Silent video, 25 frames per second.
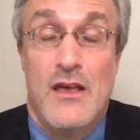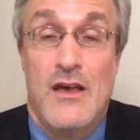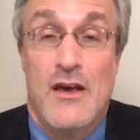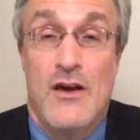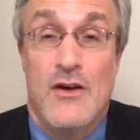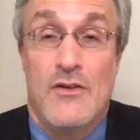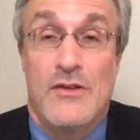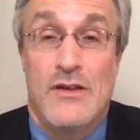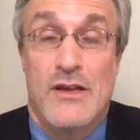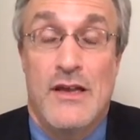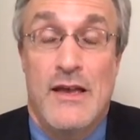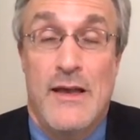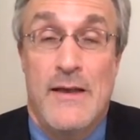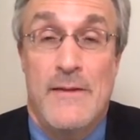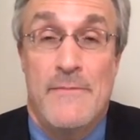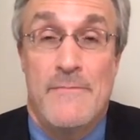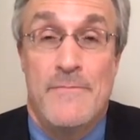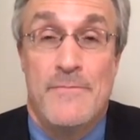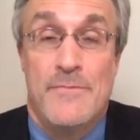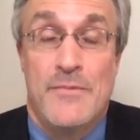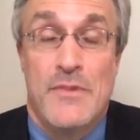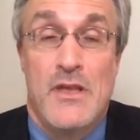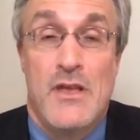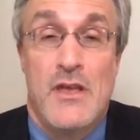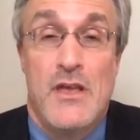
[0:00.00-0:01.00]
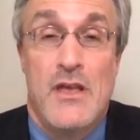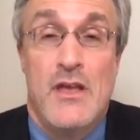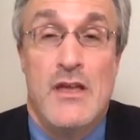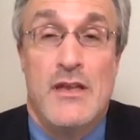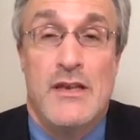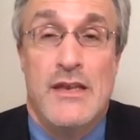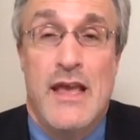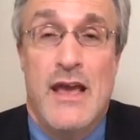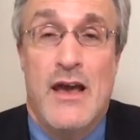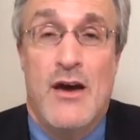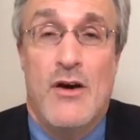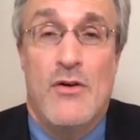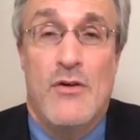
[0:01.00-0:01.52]
Okay?
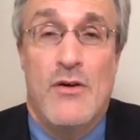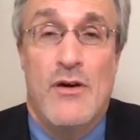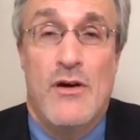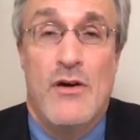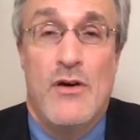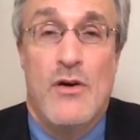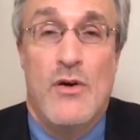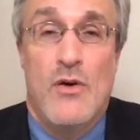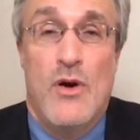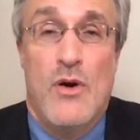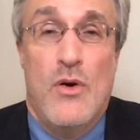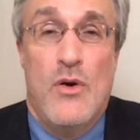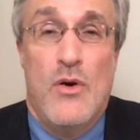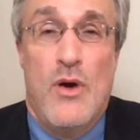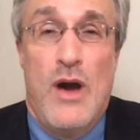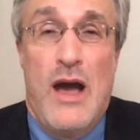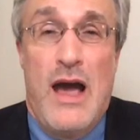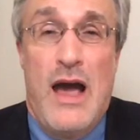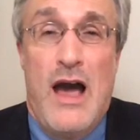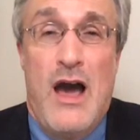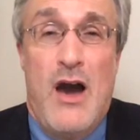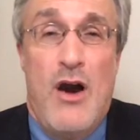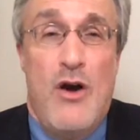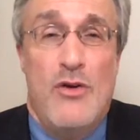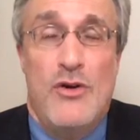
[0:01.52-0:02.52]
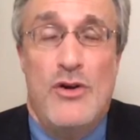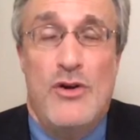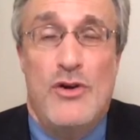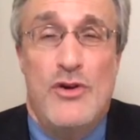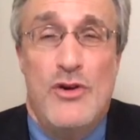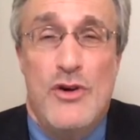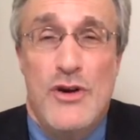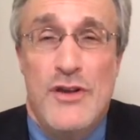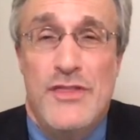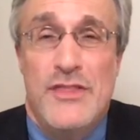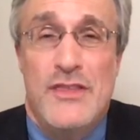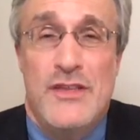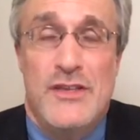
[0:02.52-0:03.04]
Now, how
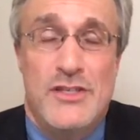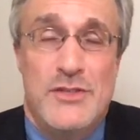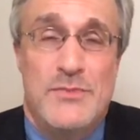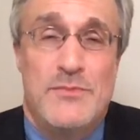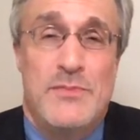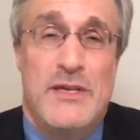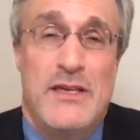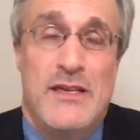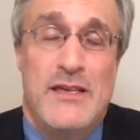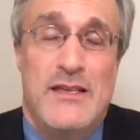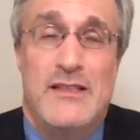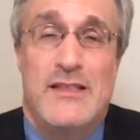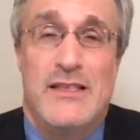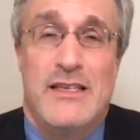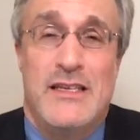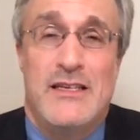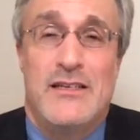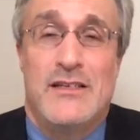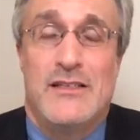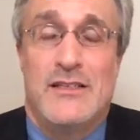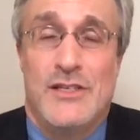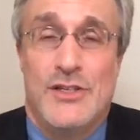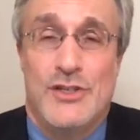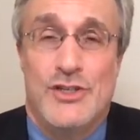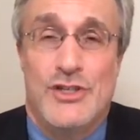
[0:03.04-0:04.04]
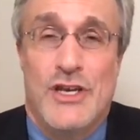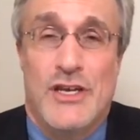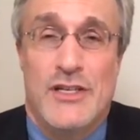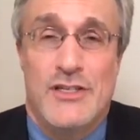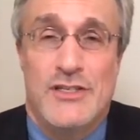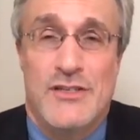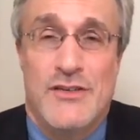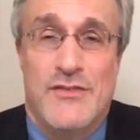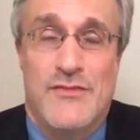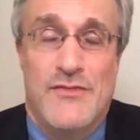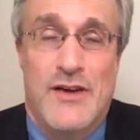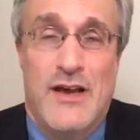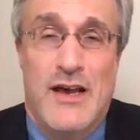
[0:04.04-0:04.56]
could this be legally
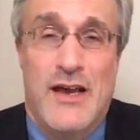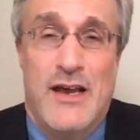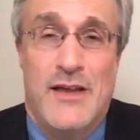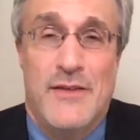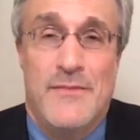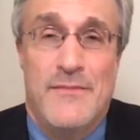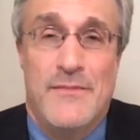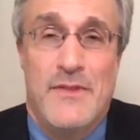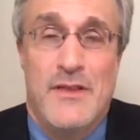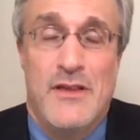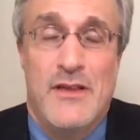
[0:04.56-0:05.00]
justified?